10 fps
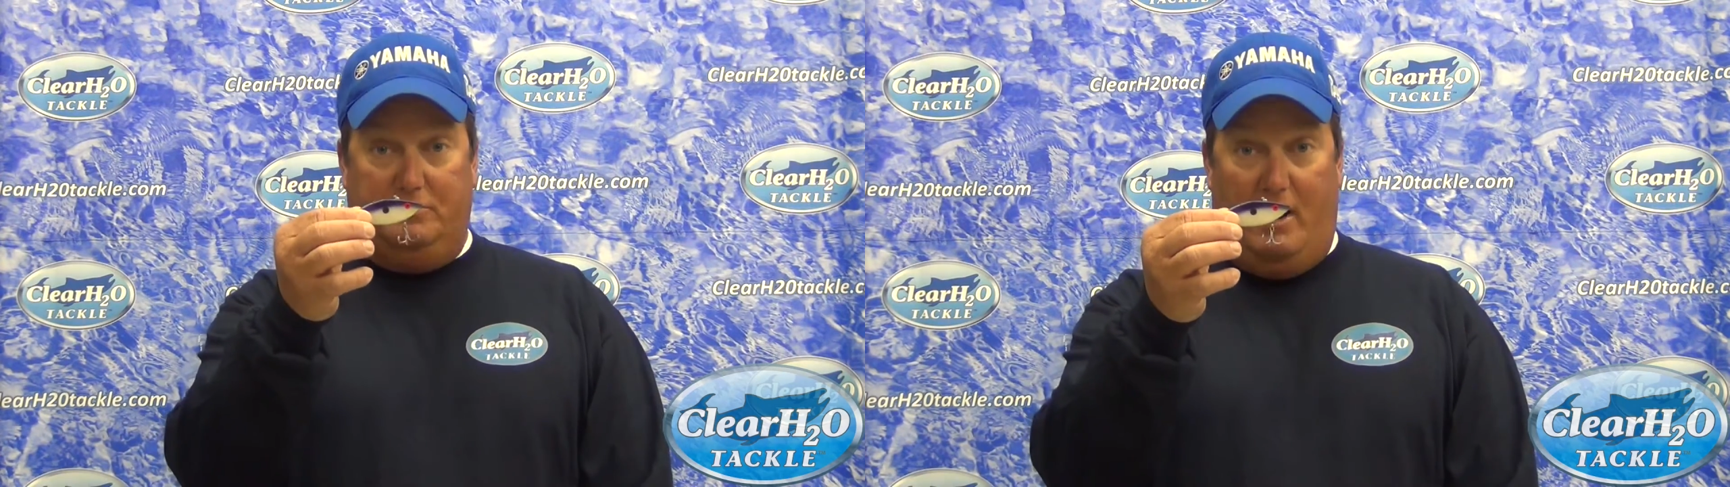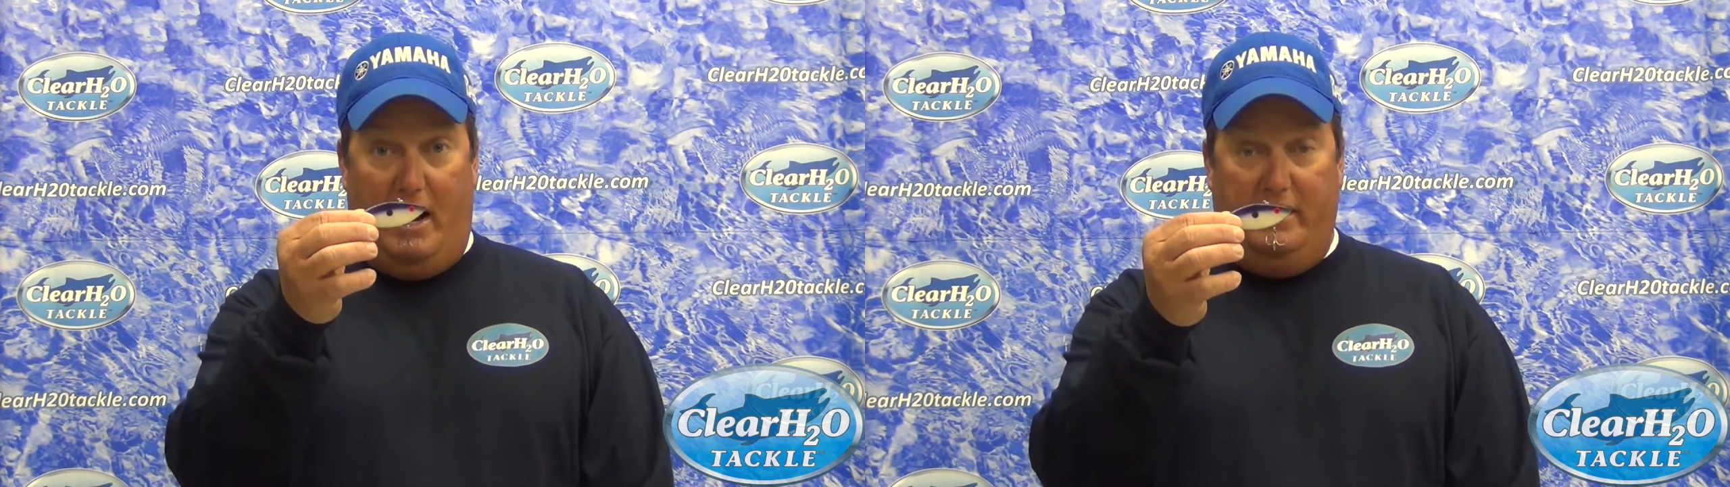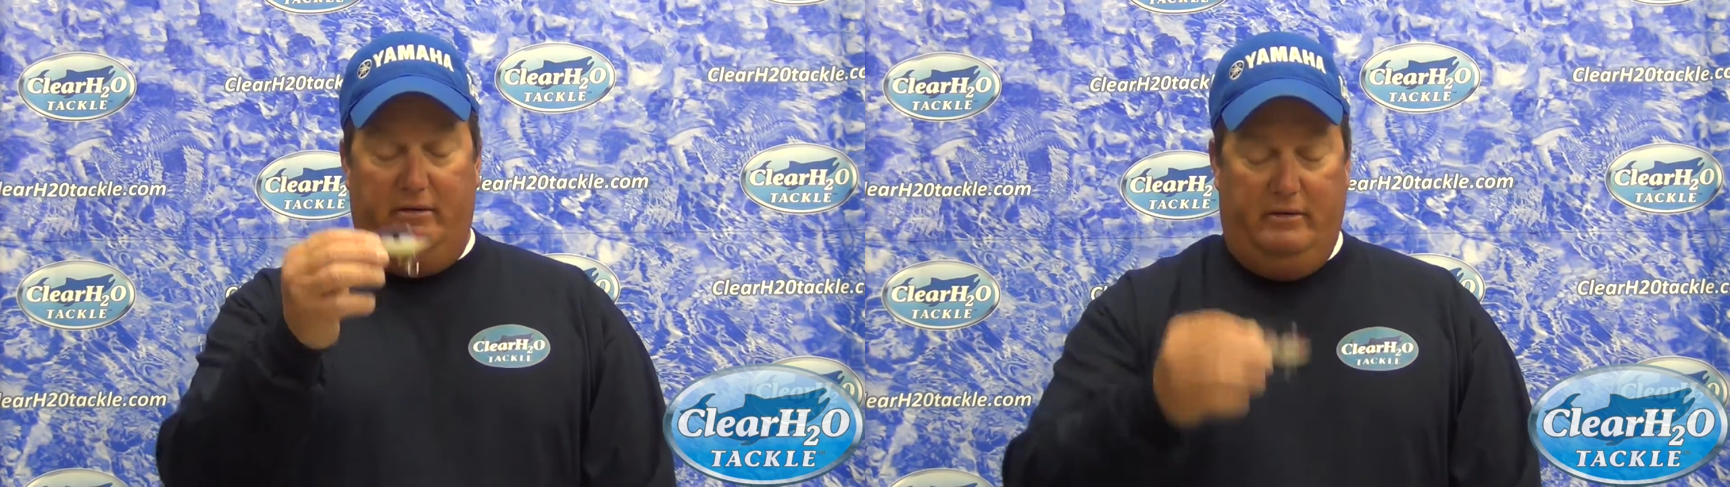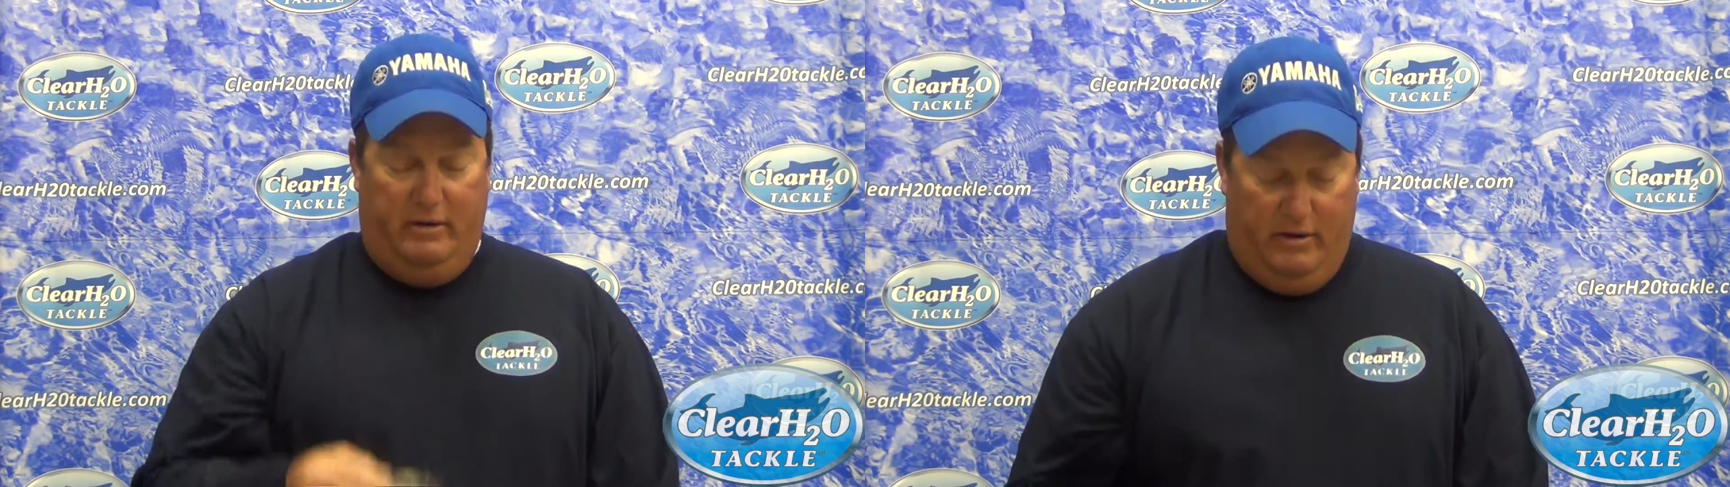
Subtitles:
spot.